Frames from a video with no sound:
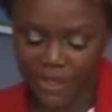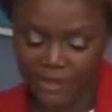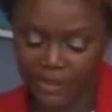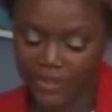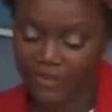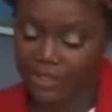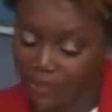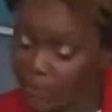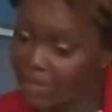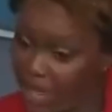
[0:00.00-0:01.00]
use of
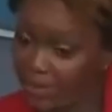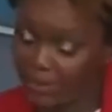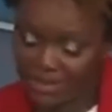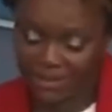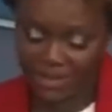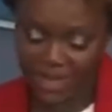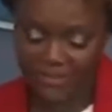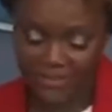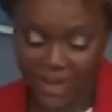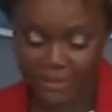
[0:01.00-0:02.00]
zero tolerance
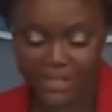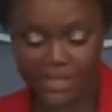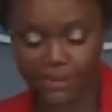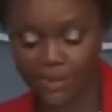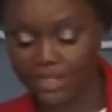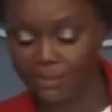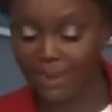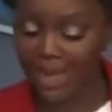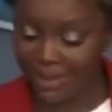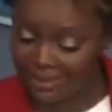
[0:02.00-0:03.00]
and family separation
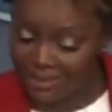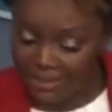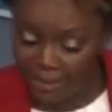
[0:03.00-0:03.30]
behind us,